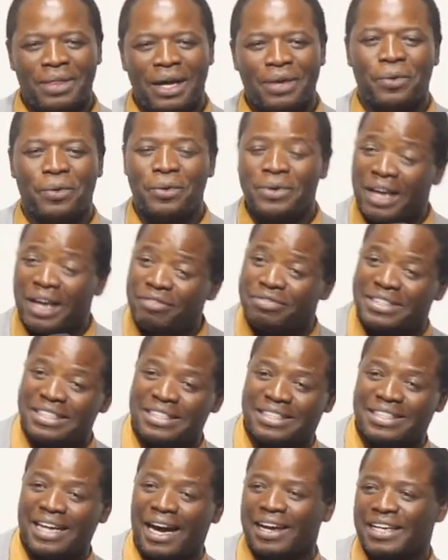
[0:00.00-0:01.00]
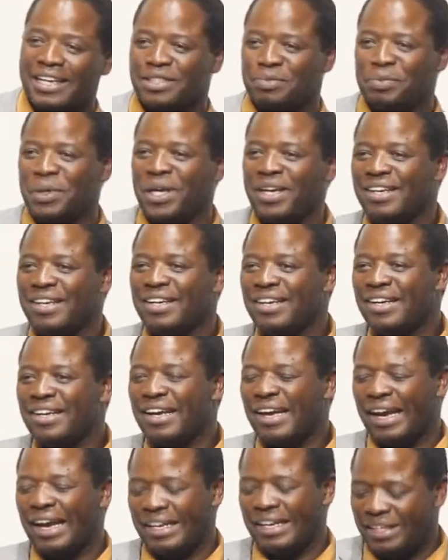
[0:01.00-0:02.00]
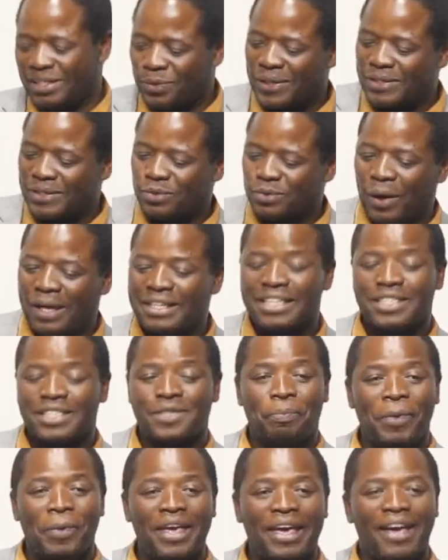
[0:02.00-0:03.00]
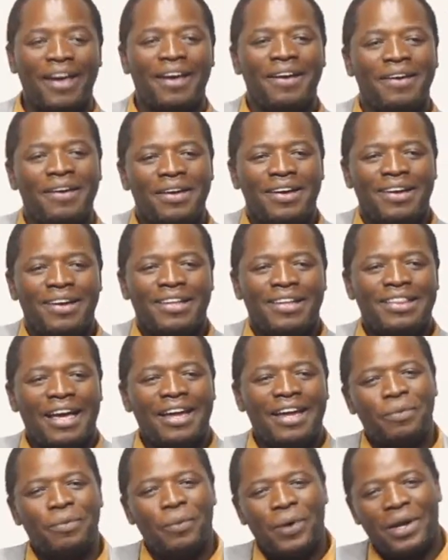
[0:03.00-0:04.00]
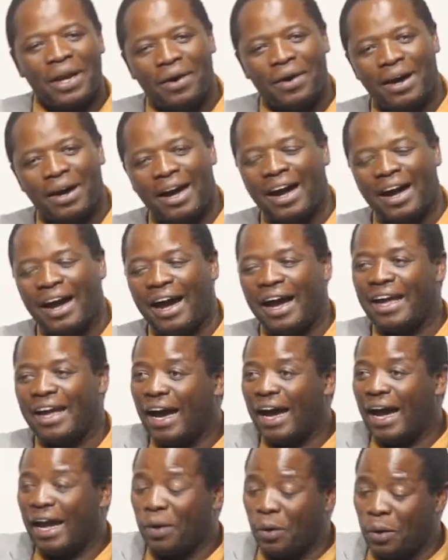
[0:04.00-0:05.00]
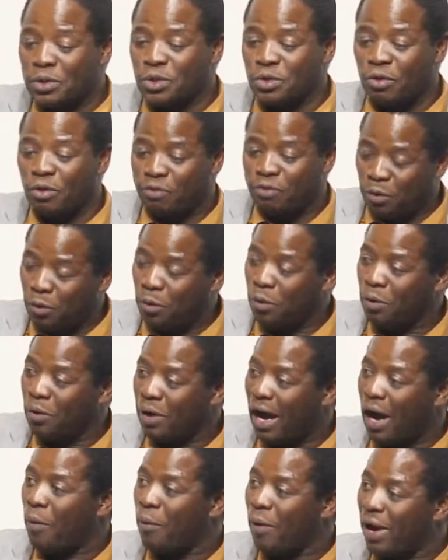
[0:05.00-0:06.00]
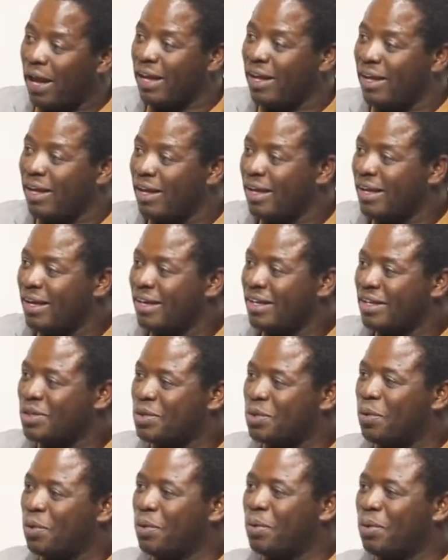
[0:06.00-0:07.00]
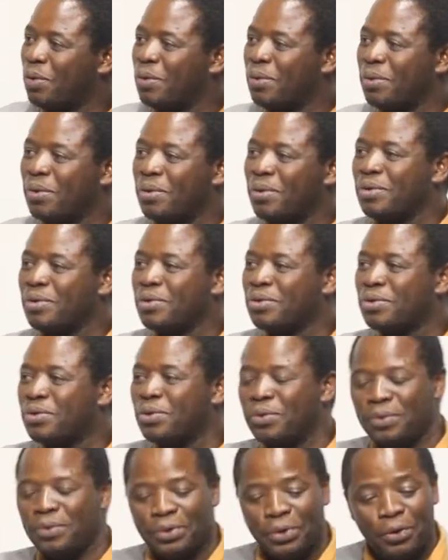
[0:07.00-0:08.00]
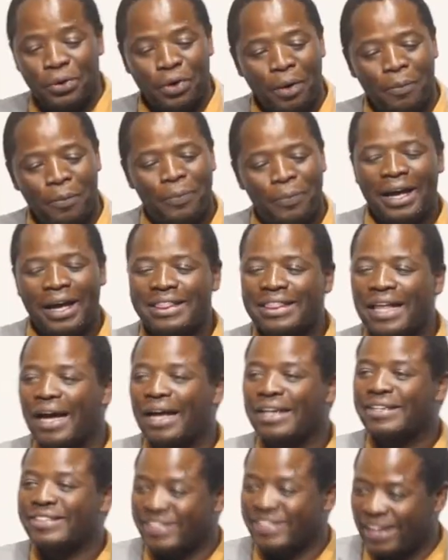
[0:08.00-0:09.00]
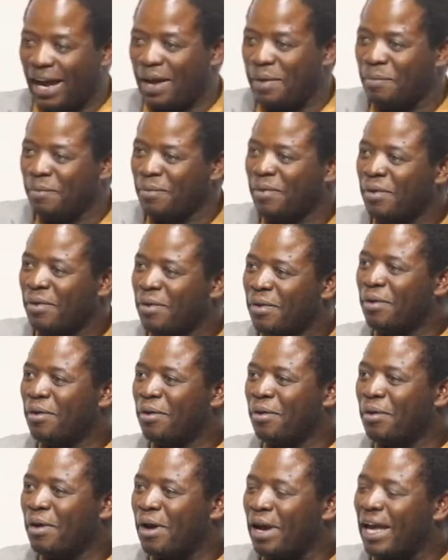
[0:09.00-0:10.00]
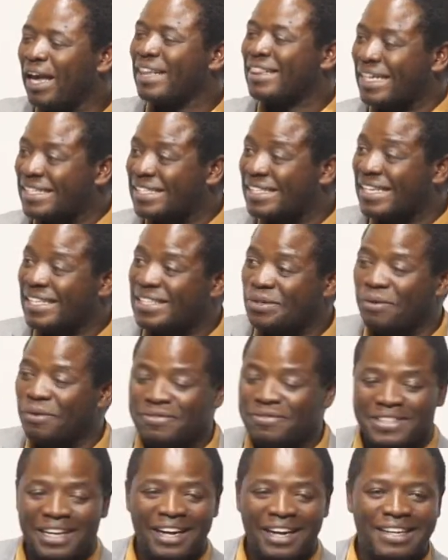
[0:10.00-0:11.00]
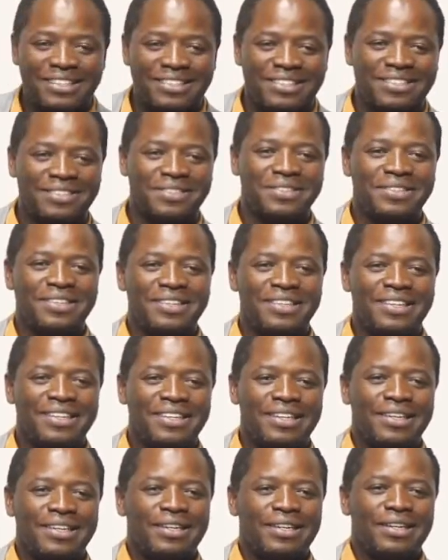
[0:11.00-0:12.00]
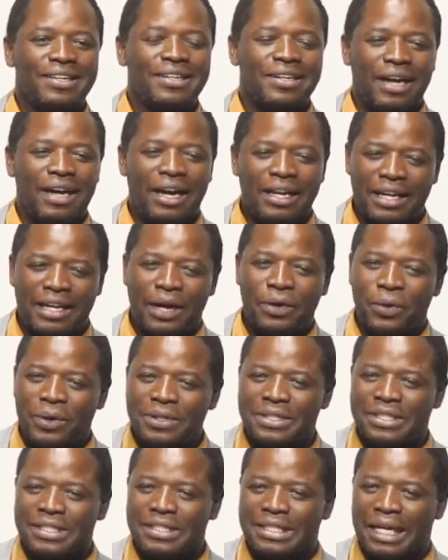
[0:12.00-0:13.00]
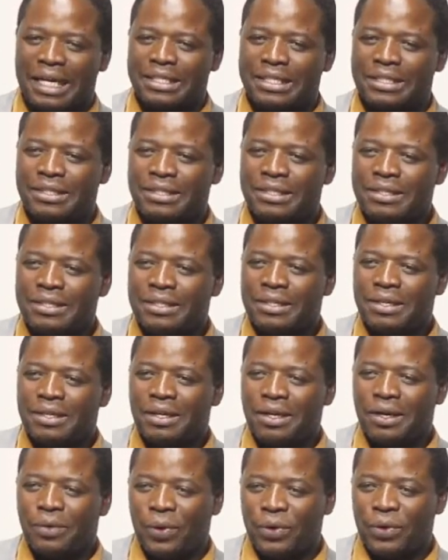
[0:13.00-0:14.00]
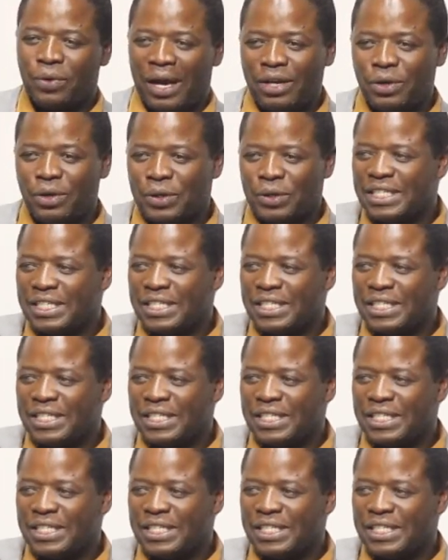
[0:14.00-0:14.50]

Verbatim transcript: that could have discouraged me, and it was quite a spear. Then, when I, I, I also flew away to, to Europe at a time, at a season of trials. And I noticed that when you are in your